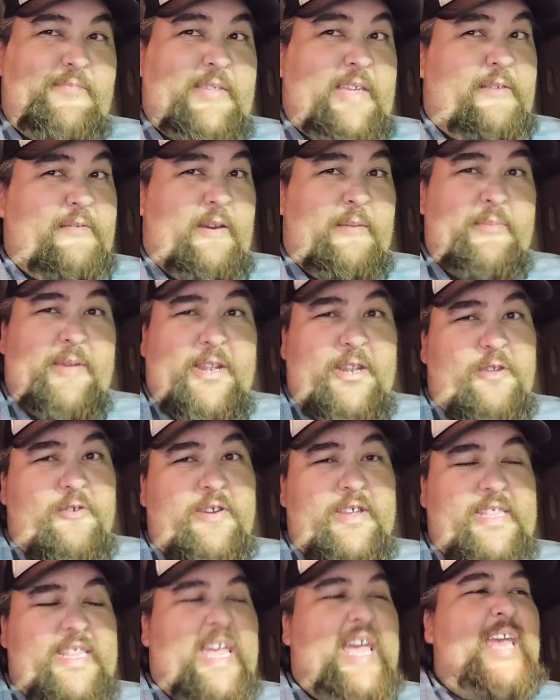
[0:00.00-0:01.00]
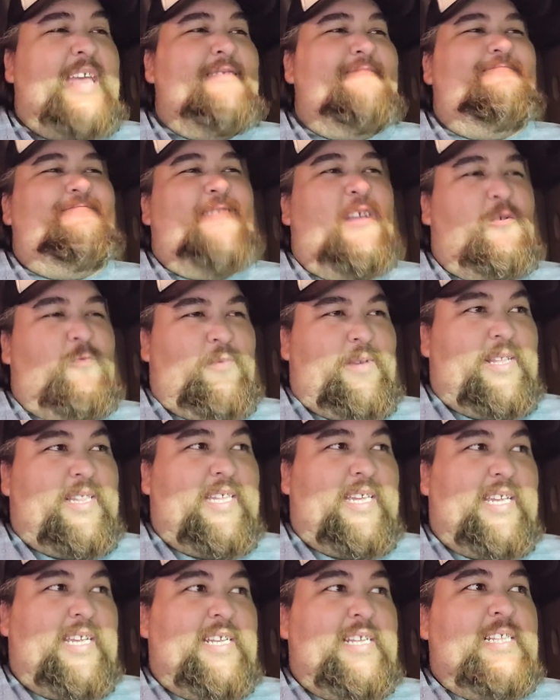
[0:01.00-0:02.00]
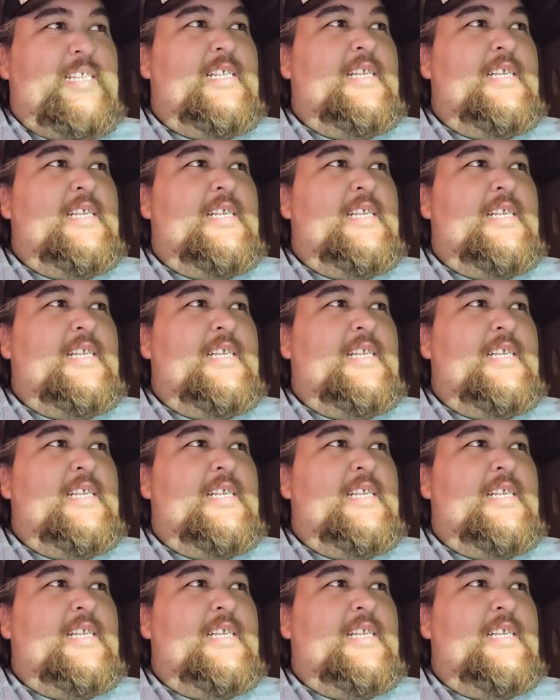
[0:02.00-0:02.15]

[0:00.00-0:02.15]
Have I been doing that? Not really.